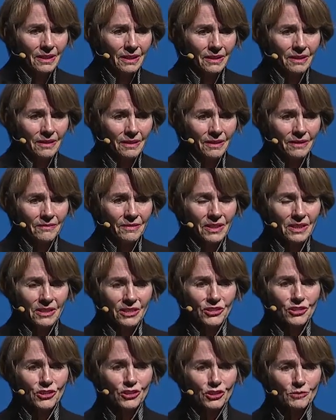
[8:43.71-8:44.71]
The
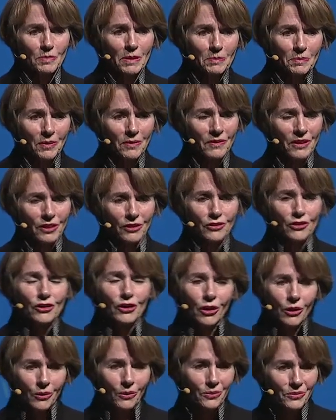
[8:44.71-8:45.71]
indigenous people there
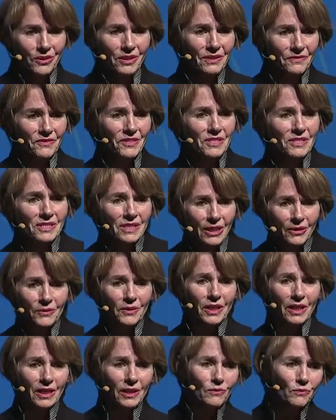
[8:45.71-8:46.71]
know that if the sacred
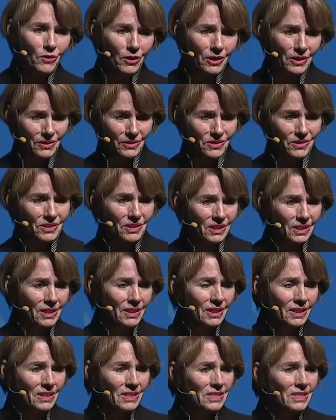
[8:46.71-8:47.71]
headwaters
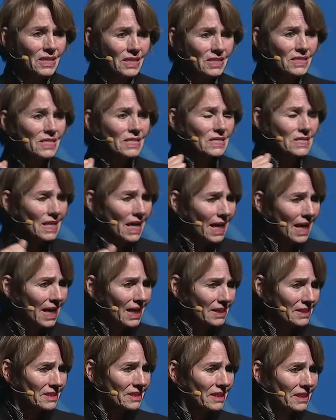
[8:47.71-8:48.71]
stays
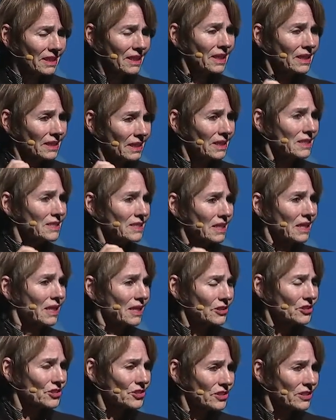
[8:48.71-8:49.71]
intact and
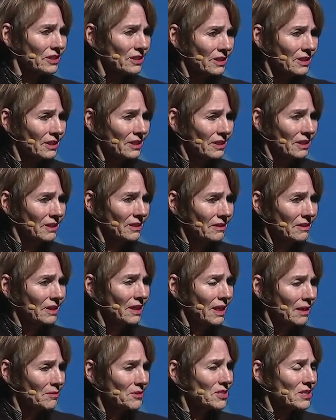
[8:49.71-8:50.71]
untouched, the
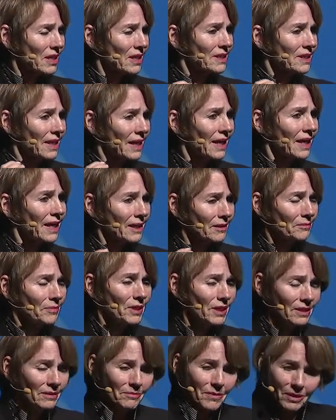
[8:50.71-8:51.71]
Amazon can
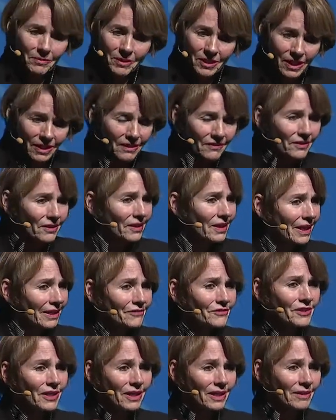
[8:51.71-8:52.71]
be, maybe not in their
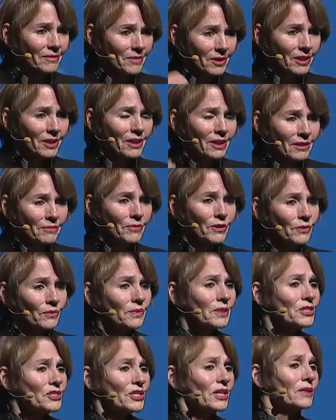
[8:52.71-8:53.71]
lifetime, but
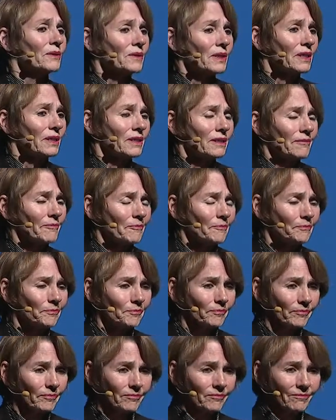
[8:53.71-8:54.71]
regenerated.
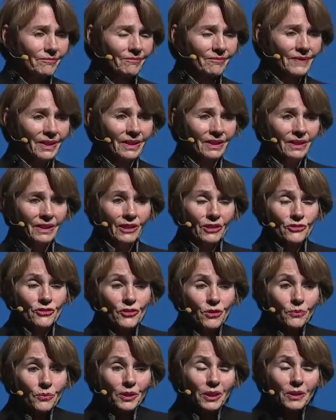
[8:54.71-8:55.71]
So
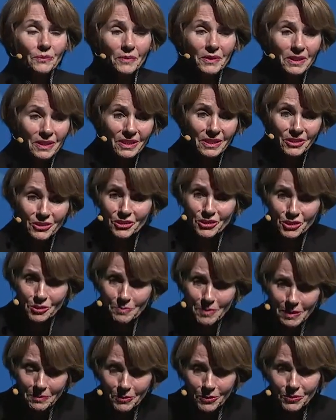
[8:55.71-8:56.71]
working with indigenous
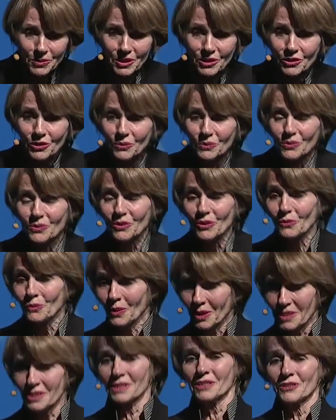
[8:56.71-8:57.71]
people who didn't know there
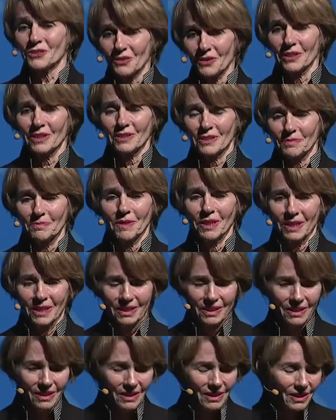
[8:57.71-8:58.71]
was such a thing as
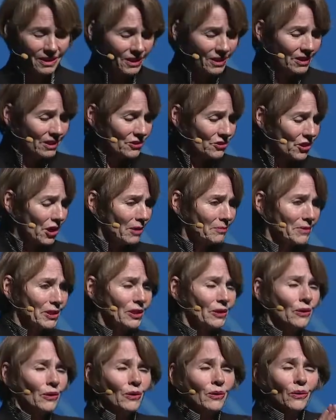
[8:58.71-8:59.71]
money taught me
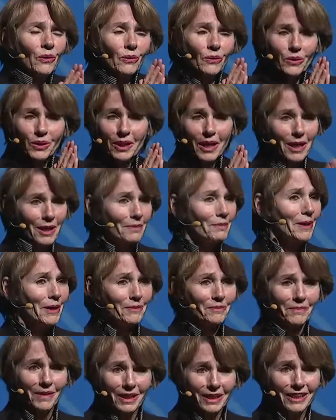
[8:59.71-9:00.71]
a whole lot
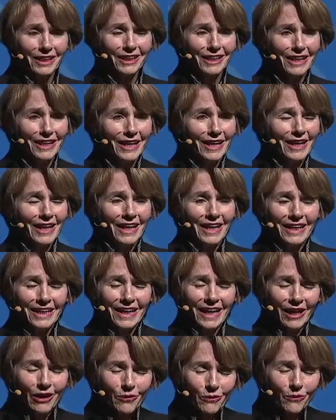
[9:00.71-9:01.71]
about money and
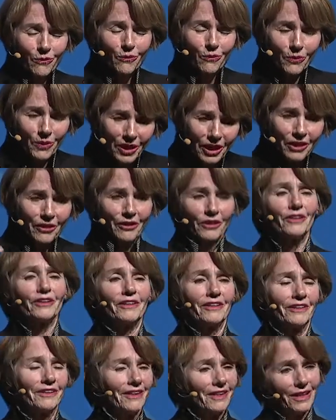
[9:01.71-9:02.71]
how
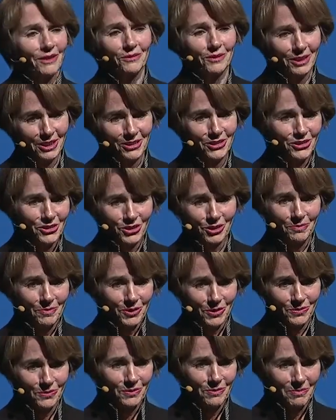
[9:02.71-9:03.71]
weird our relationship
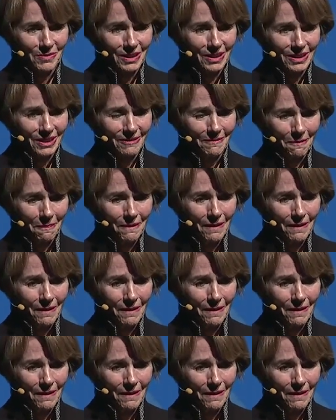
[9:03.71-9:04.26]
is with money.